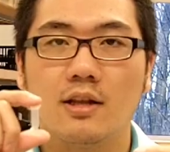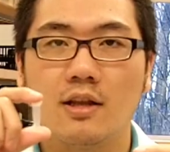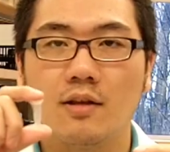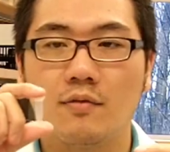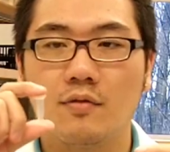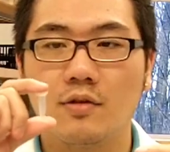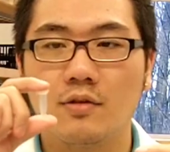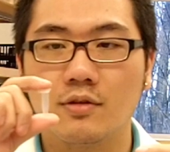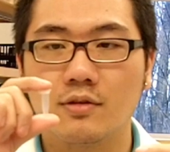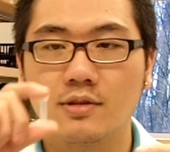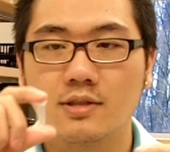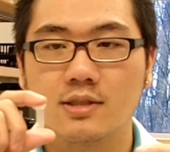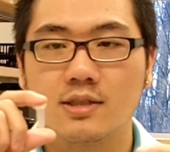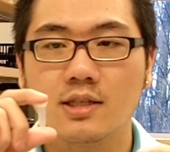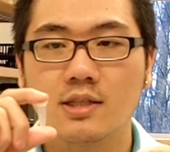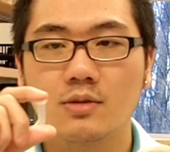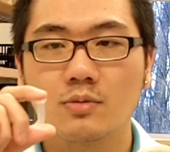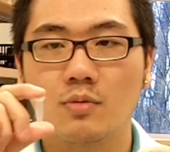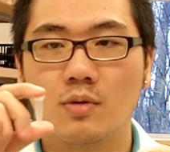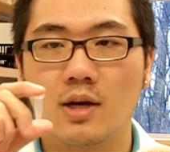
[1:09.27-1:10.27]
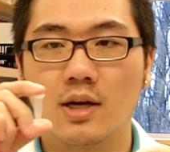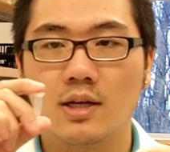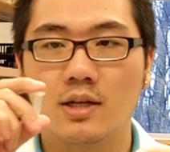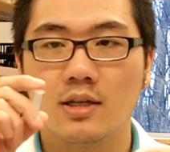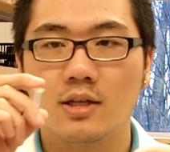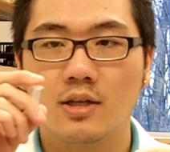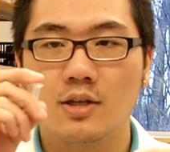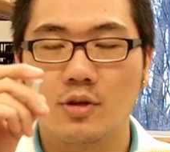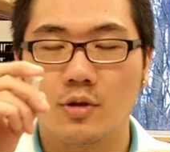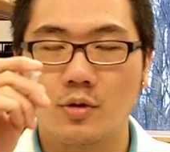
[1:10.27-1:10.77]
if you use this one,
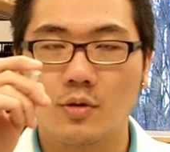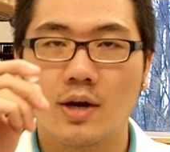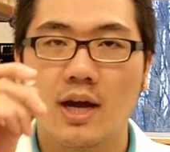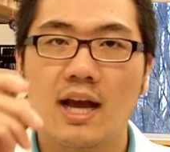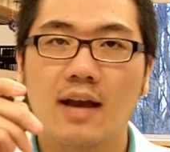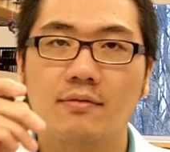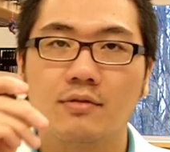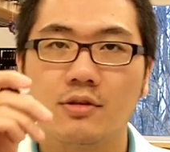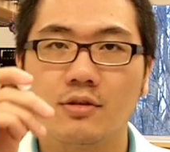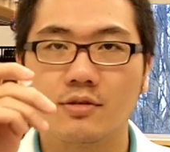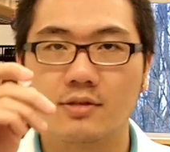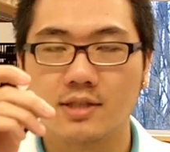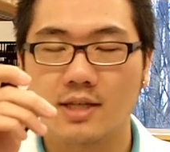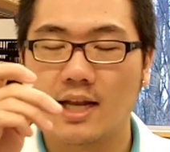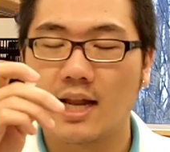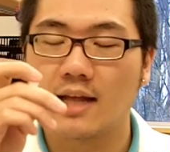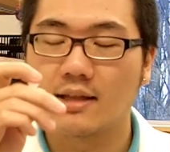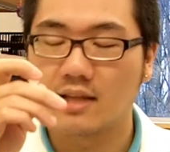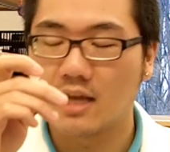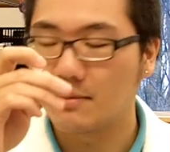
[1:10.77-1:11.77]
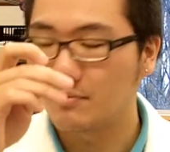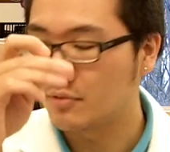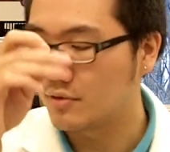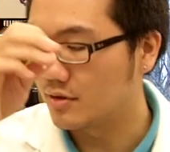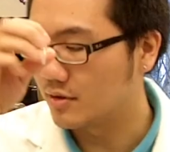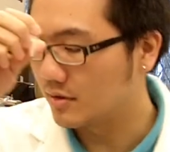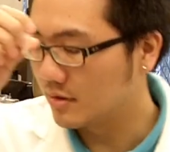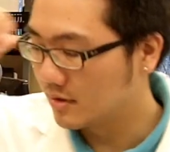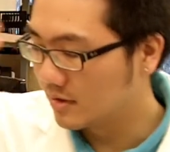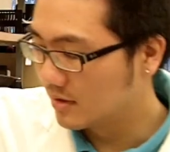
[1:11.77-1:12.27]
you'll have to use an
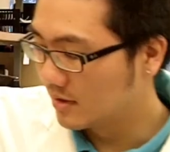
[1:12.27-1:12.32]
adapter.